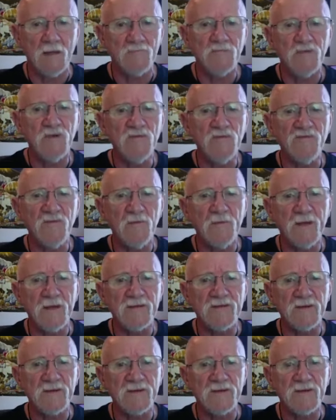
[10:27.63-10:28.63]
Beautiful
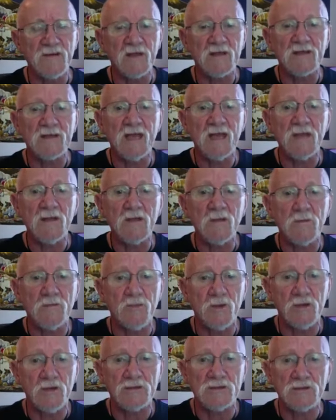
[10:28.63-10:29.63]
message. Thank you,
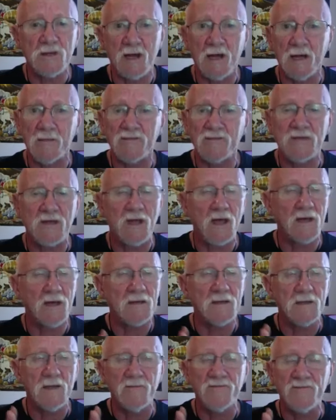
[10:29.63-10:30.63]
bird tribes. I
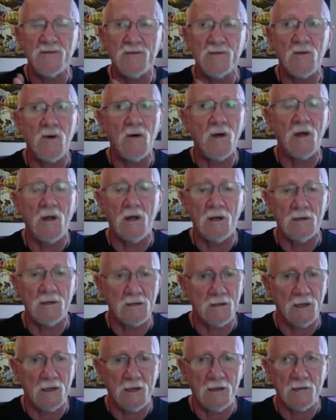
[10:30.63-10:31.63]
love you
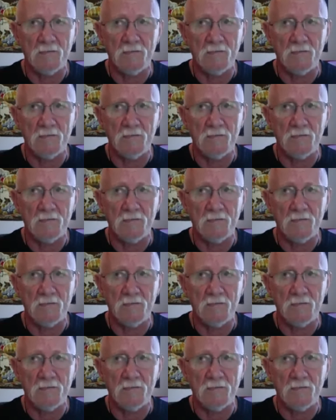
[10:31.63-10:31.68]
all.